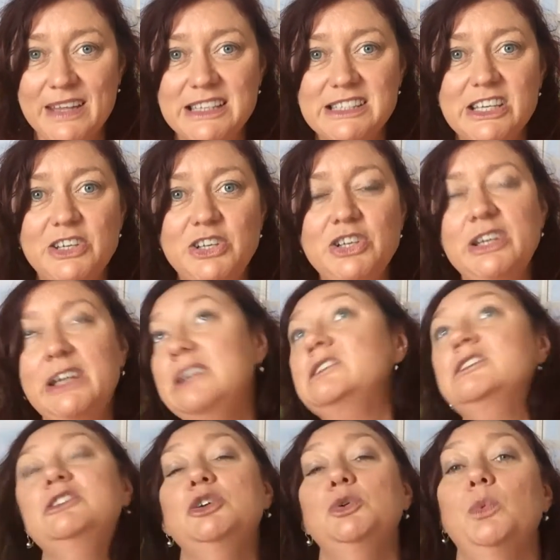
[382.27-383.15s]
So you
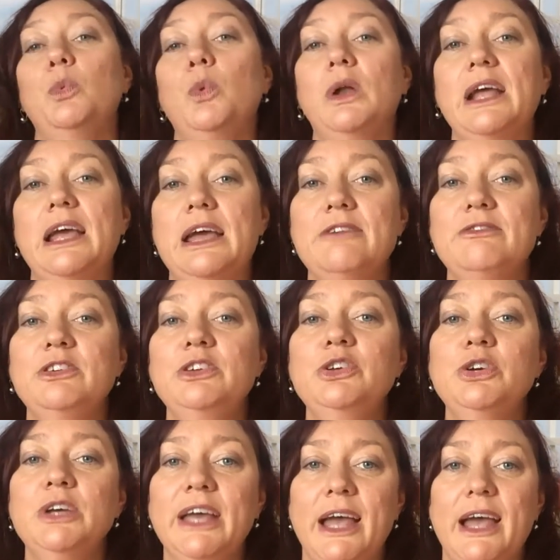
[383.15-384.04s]
need to do whatever
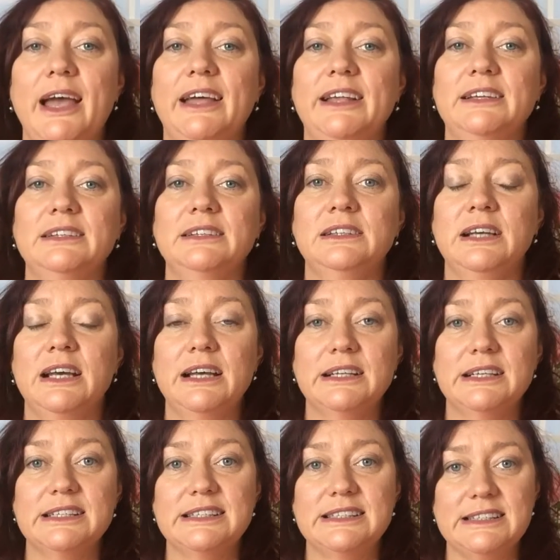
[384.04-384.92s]
you can
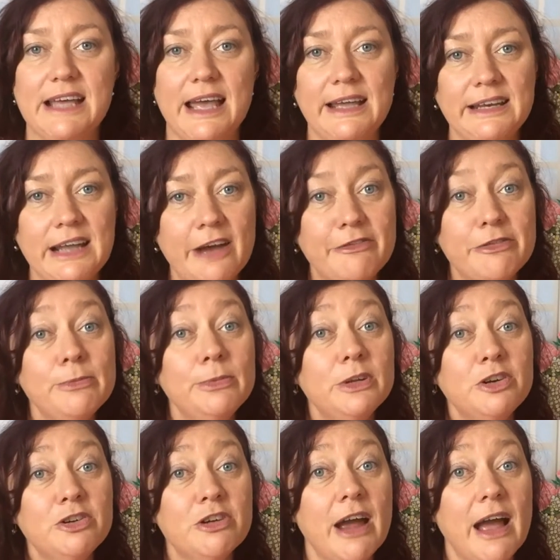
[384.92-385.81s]
to stand out from
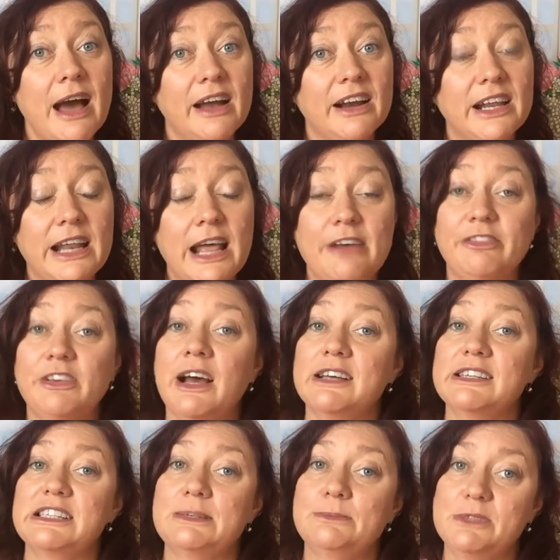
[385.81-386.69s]
the crowd and have
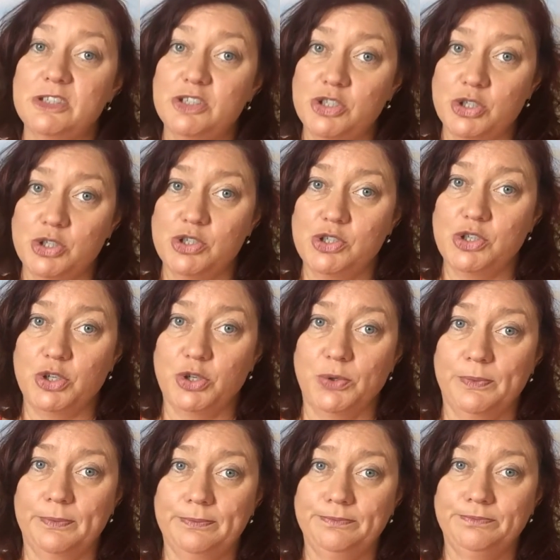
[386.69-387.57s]
customers choose you.